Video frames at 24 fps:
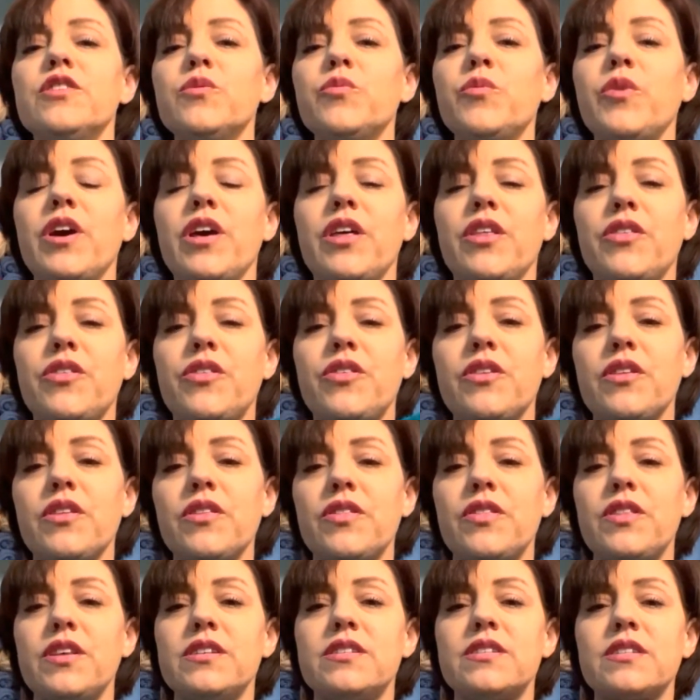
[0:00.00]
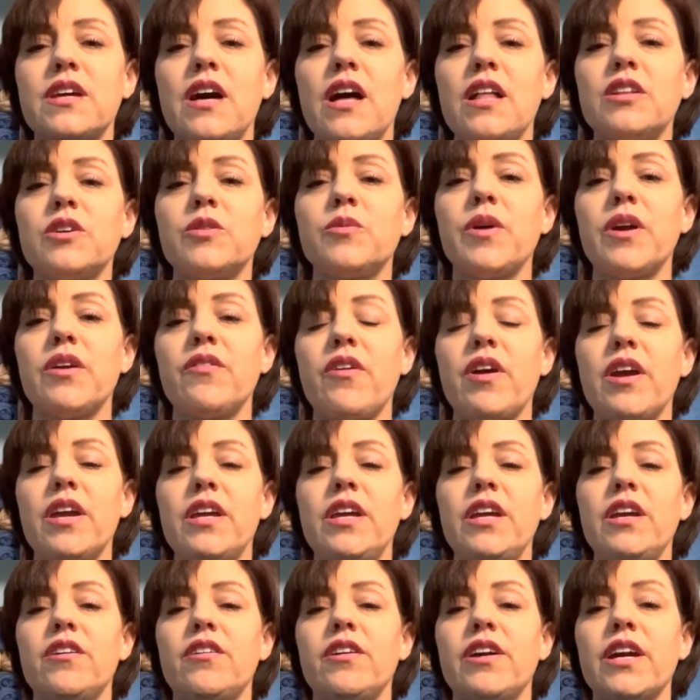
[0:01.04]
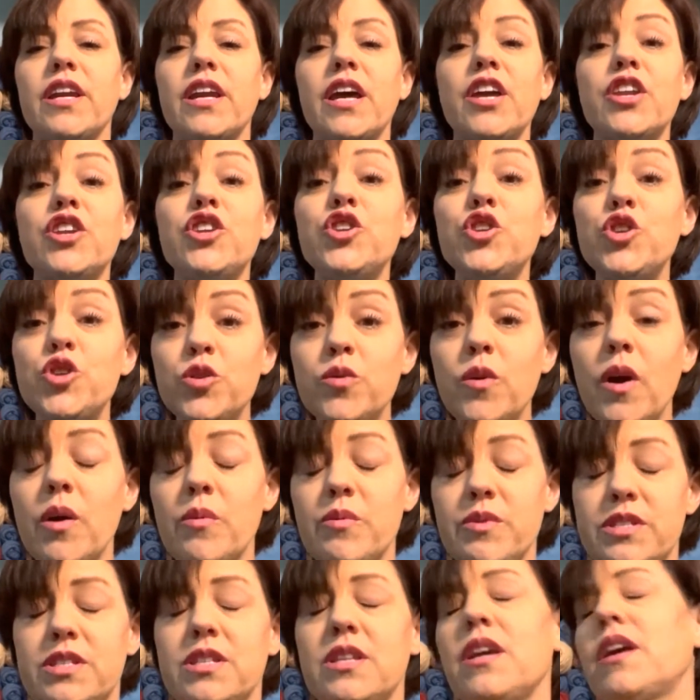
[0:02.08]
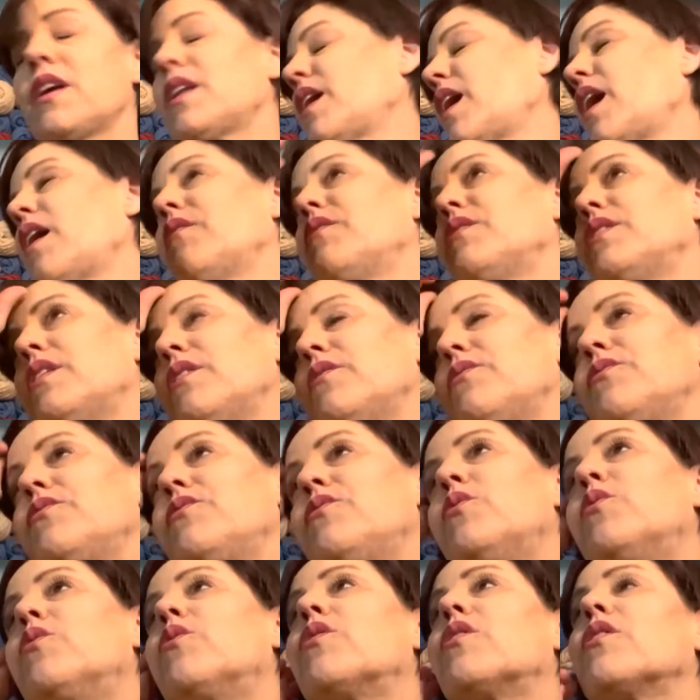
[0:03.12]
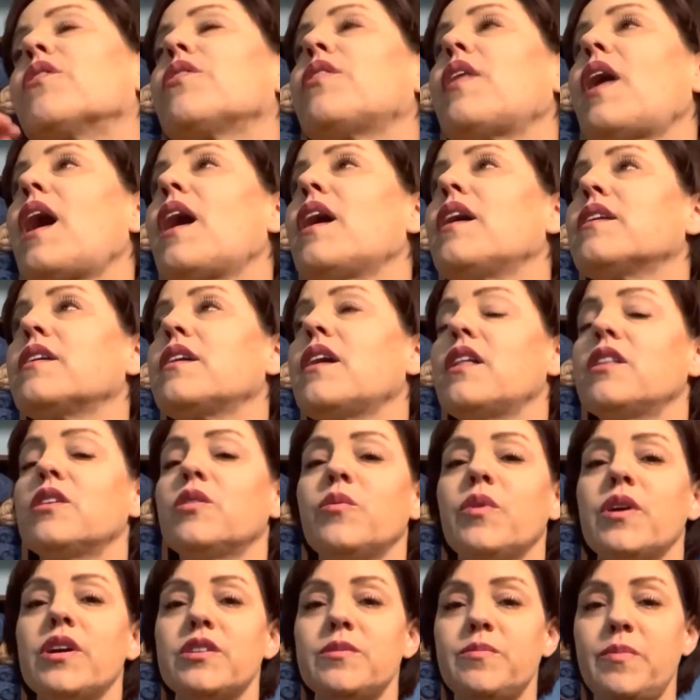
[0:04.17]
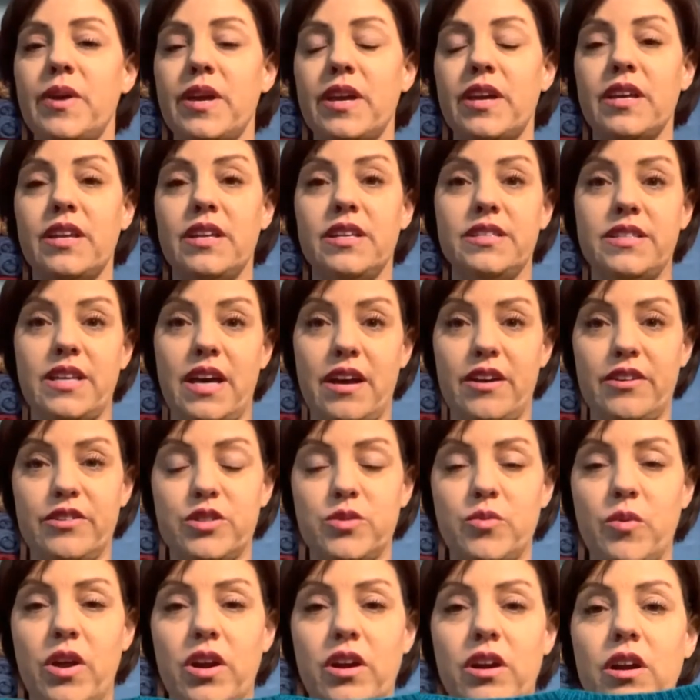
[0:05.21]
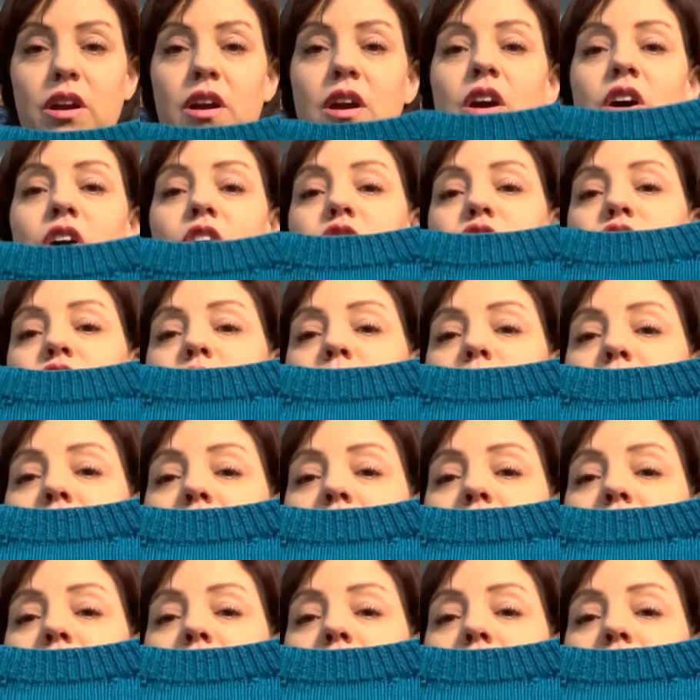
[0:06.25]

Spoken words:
with this colorway right here, and I knew I wasn't going to have enough for that colorway to make an entire sweater. So what